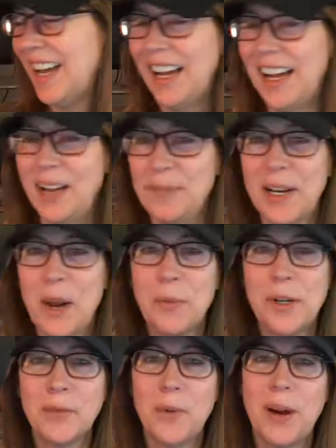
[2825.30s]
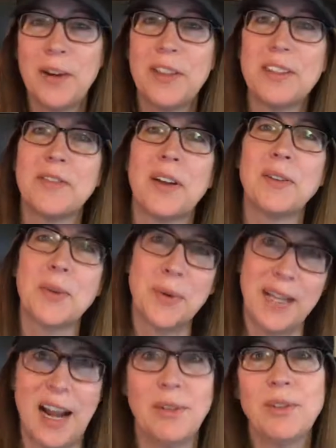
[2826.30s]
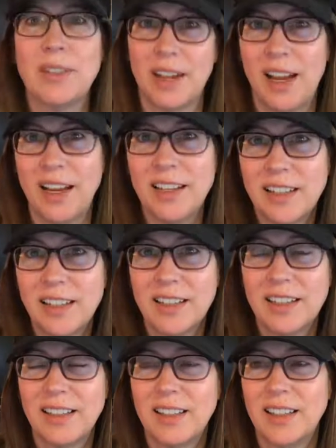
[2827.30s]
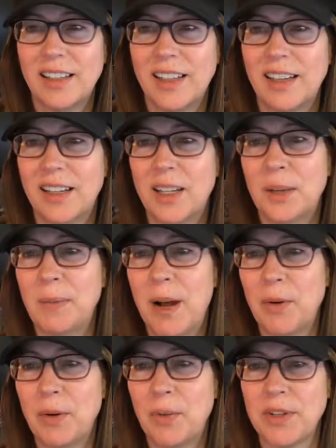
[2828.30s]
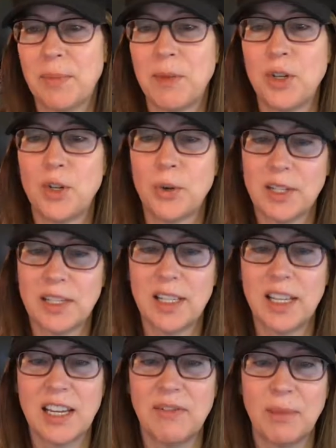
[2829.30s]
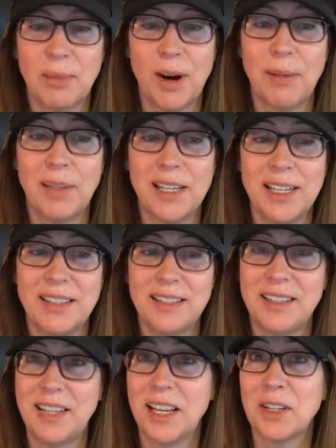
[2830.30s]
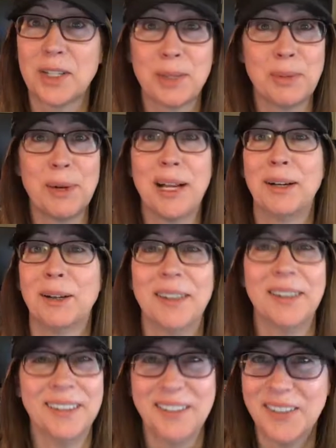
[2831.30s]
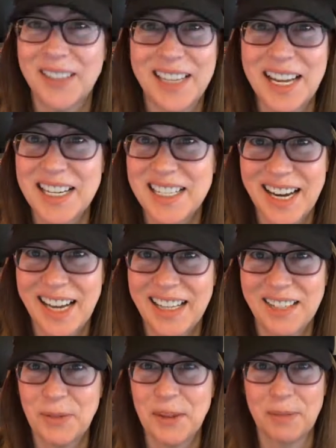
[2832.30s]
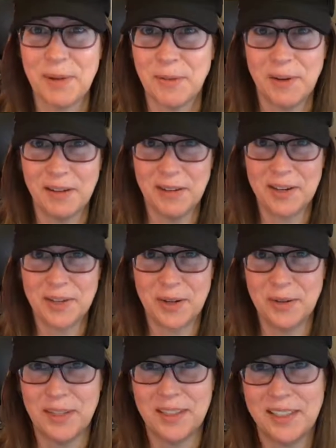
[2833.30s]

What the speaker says: I mean, I wouldn't wear this if I was going outside. I would wear something short sleeve and probably take a sweater or a light jacket with me wherever I was going.